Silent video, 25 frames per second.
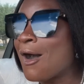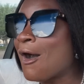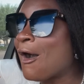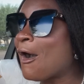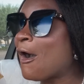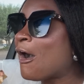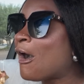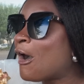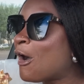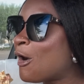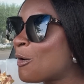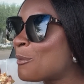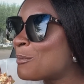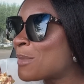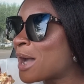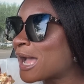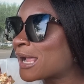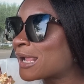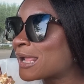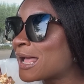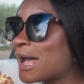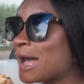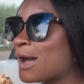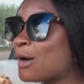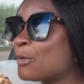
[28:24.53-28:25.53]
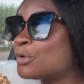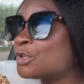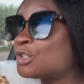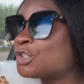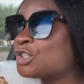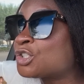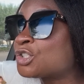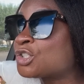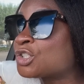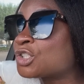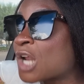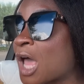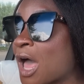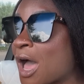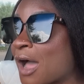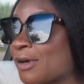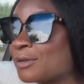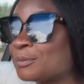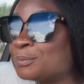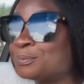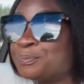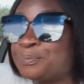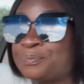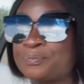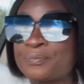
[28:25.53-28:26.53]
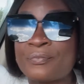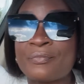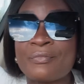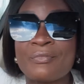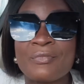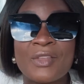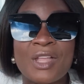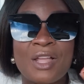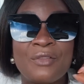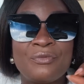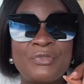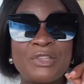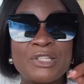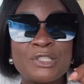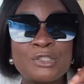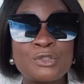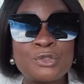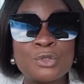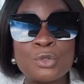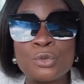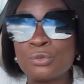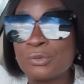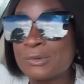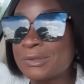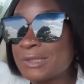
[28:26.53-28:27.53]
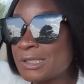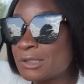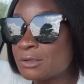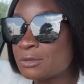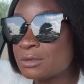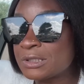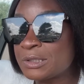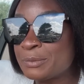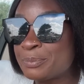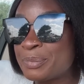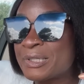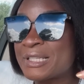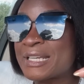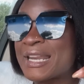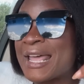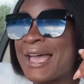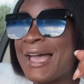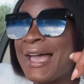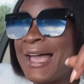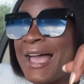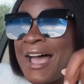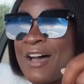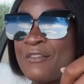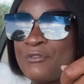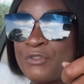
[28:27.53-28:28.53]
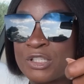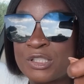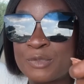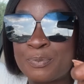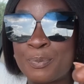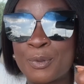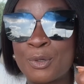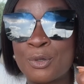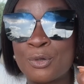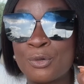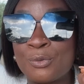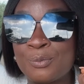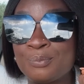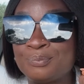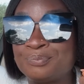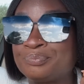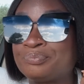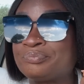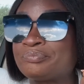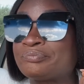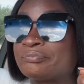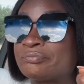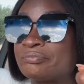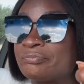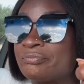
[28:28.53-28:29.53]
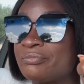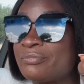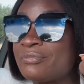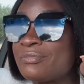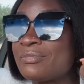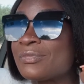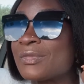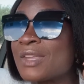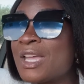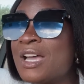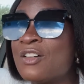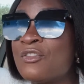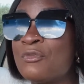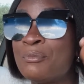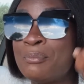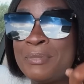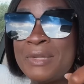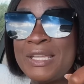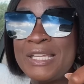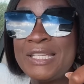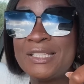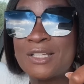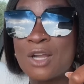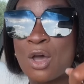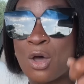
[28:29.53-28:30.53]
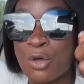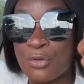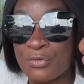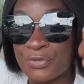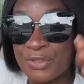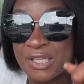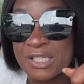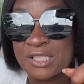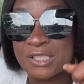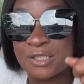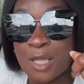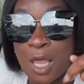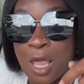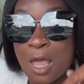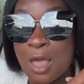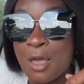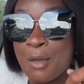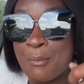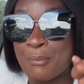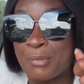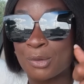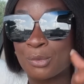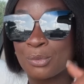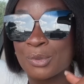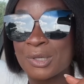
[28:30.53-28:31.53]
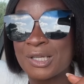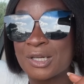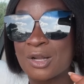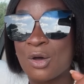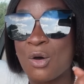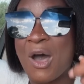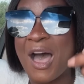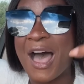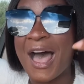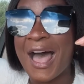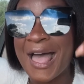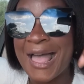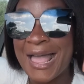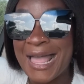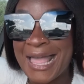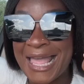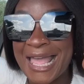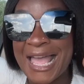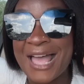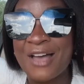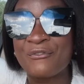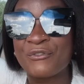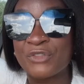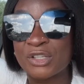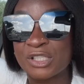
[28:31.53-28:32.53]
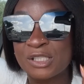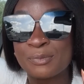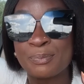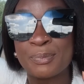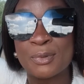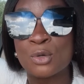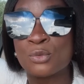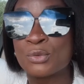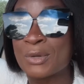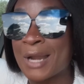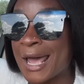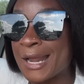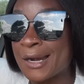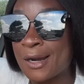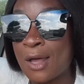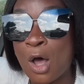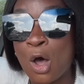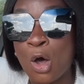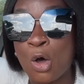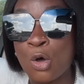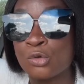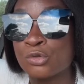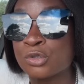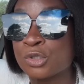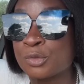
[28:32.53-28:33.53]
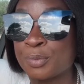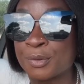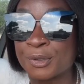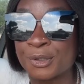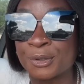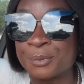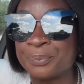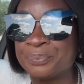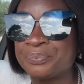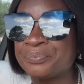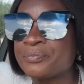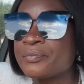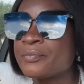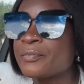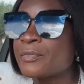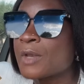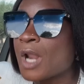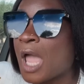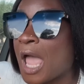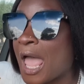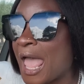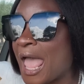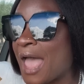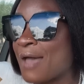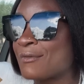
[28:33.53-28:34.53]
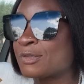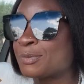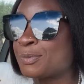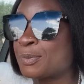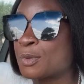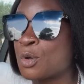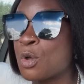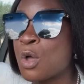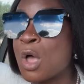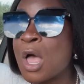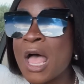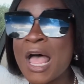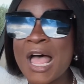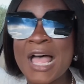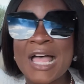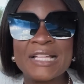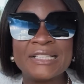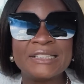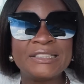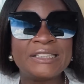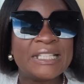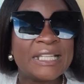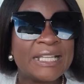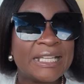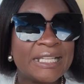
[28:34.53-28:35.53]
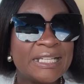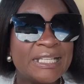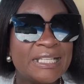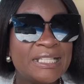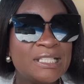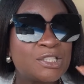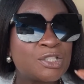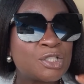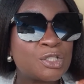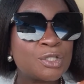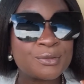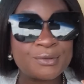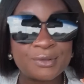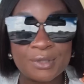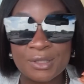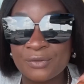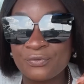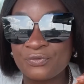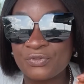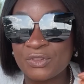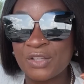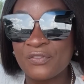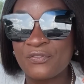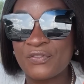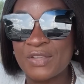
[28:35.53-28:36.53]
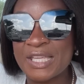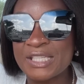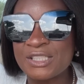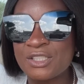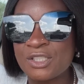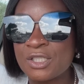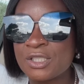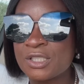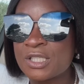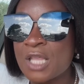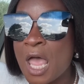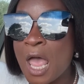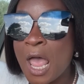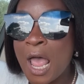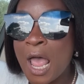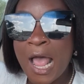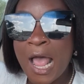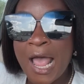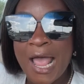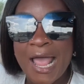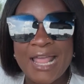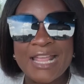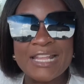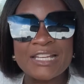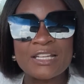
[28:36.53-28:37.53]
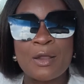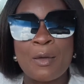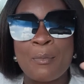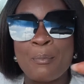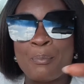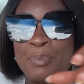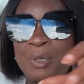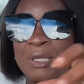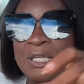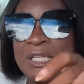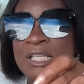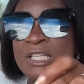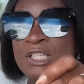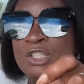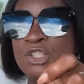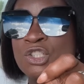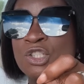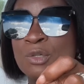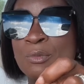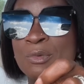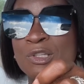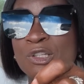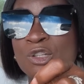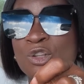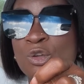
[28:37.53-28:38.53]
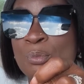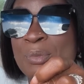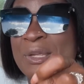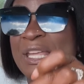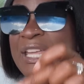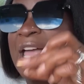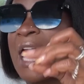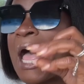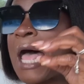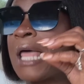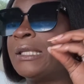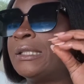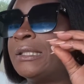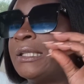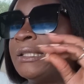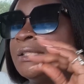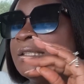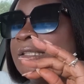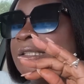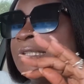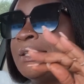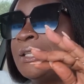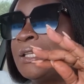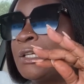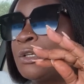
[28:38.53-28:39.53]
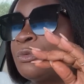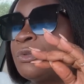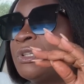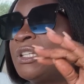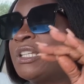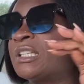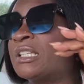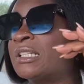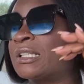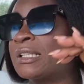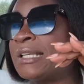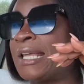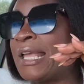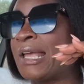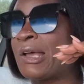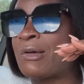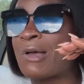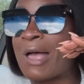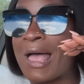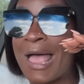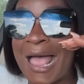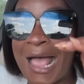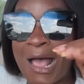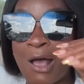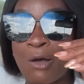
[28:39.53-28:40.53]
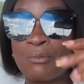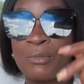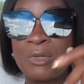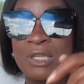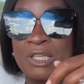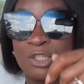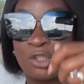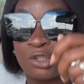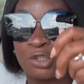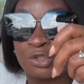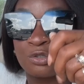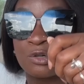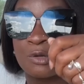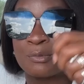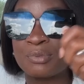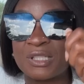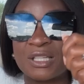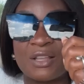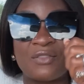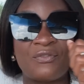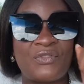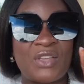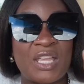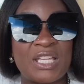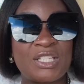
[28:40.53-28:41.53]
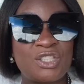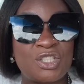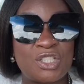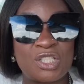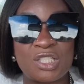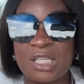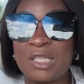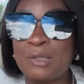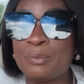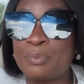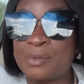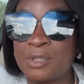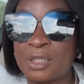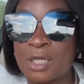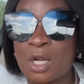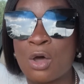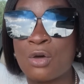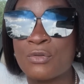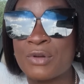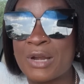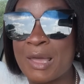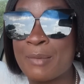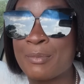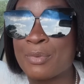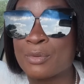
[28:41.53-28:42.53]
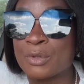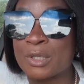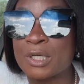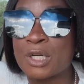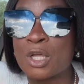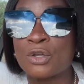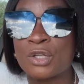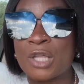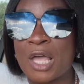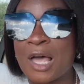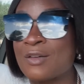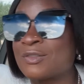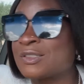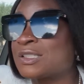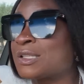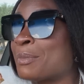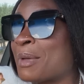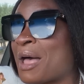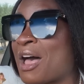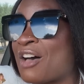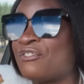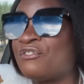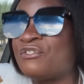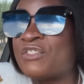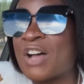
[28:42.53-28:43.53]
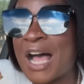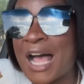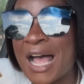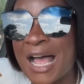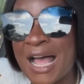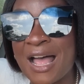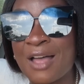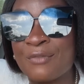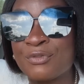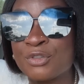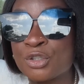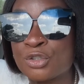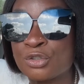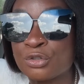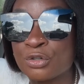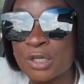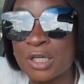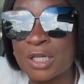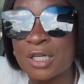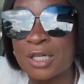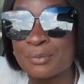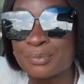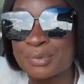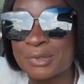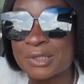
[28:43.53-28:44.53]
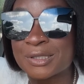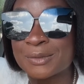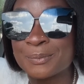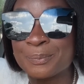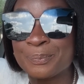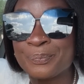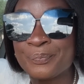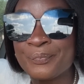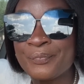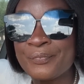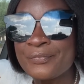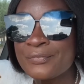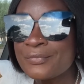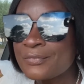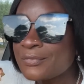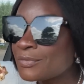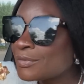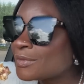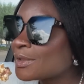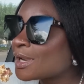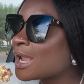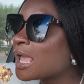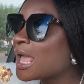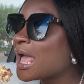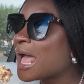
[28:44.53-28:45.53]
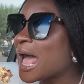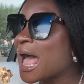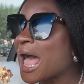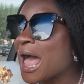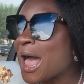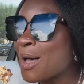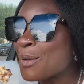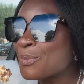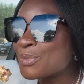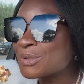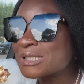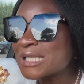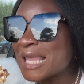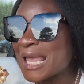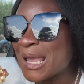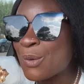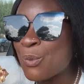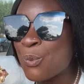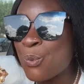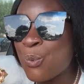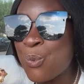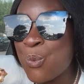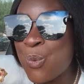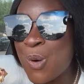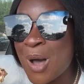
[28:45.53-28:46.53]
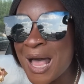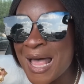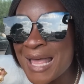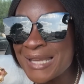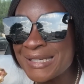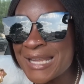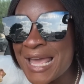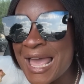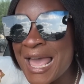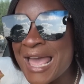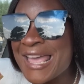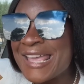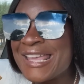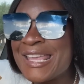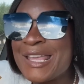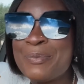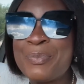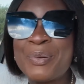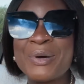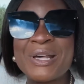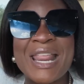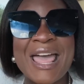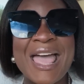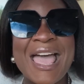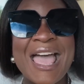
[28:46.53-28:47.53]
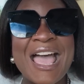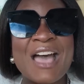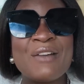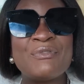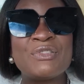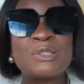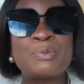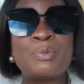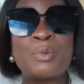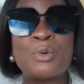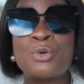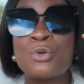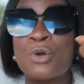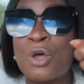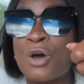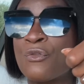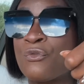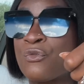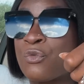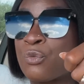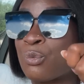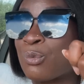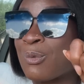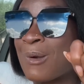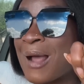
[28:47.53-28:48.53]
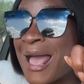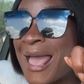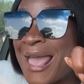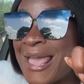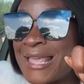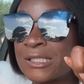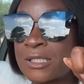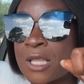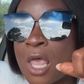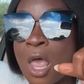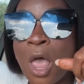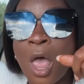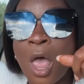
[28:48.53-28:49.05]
Oh my God, I was shocked. This dude literally put half a spoon of meat on this um burrito. A half a spoon, not a whole spoon, a half spoon. Then he took the the veggies and pinched them a little bit. I literally could count how many strips of veggies he put on that burrito, y'all. It was about five strips. I was like, what? He put half a spoon of rice.